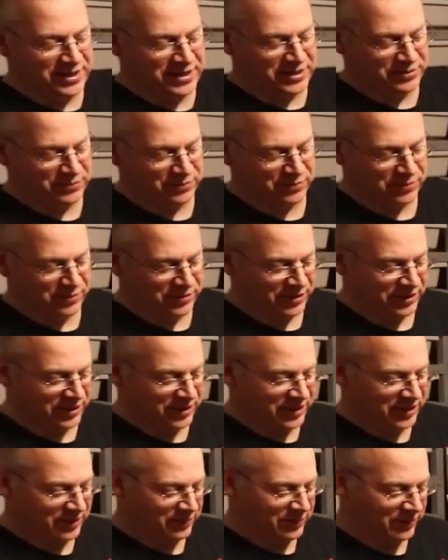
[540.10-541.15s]
he's
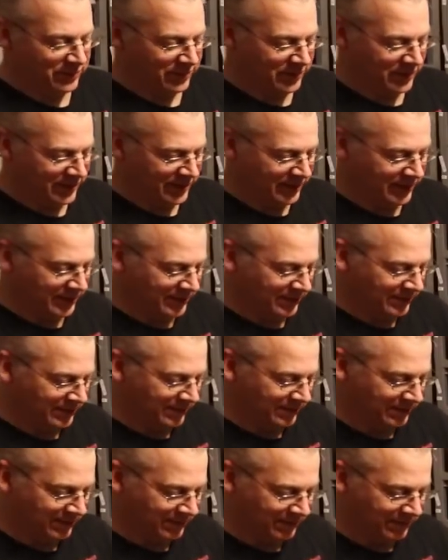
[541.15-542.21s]
really pretty.
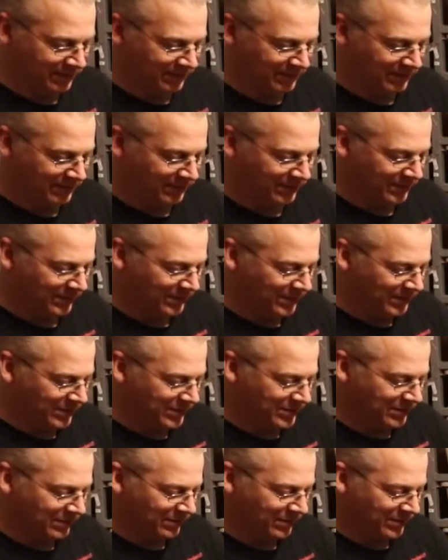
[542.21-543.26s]

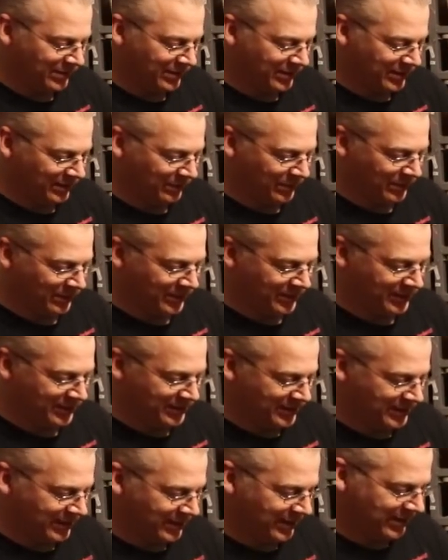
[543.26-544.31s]
It's a really pretty
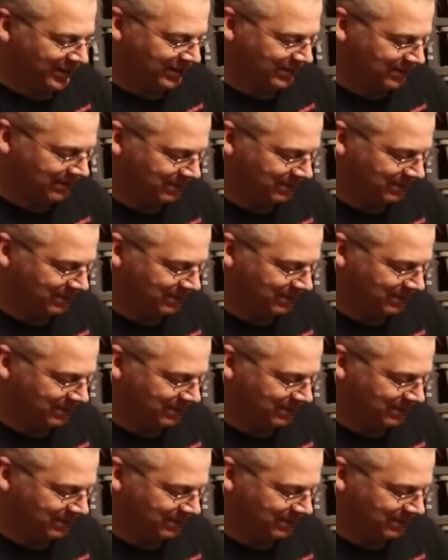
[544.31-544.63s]
snake.